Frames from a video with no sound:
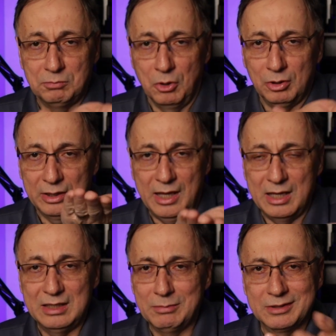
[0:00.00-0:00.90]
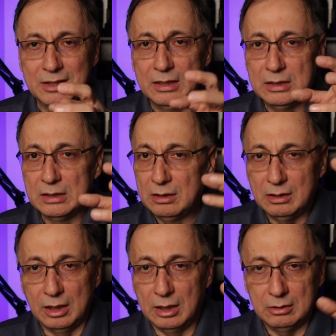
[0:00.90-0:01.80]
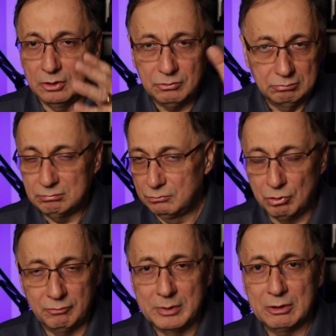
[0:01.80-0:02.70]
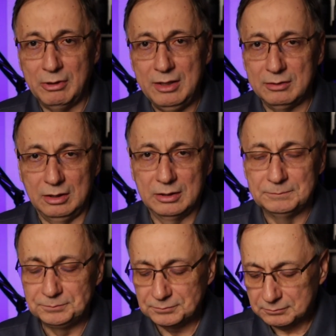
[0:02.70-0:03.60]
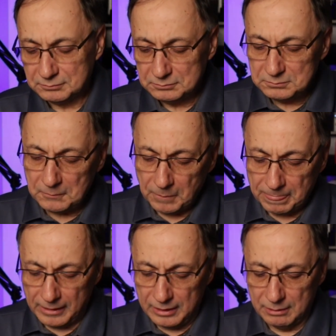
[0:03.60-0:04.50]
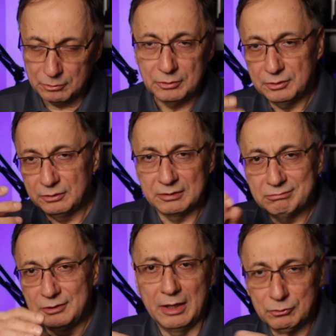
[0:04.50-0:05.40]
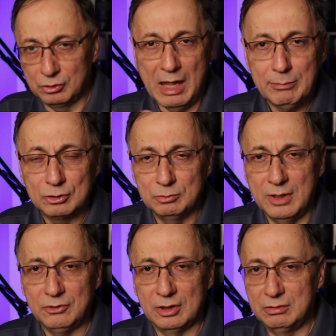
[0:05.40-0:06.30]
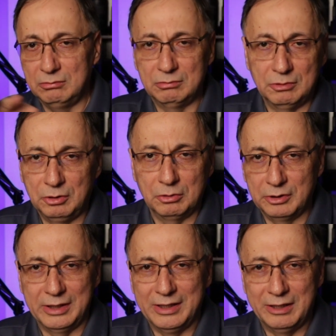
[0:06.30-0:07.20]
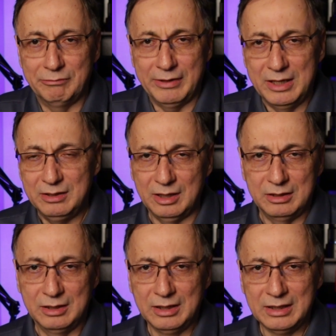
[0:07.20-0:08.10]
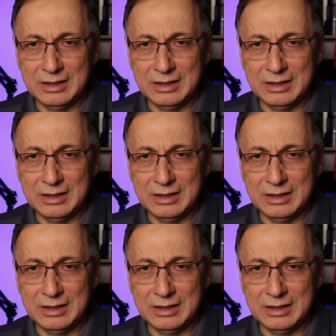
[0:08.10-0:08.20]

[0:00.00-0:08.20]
It's small and handy, but it just drove me crazy because you have to dabble too much, and you're in an event, and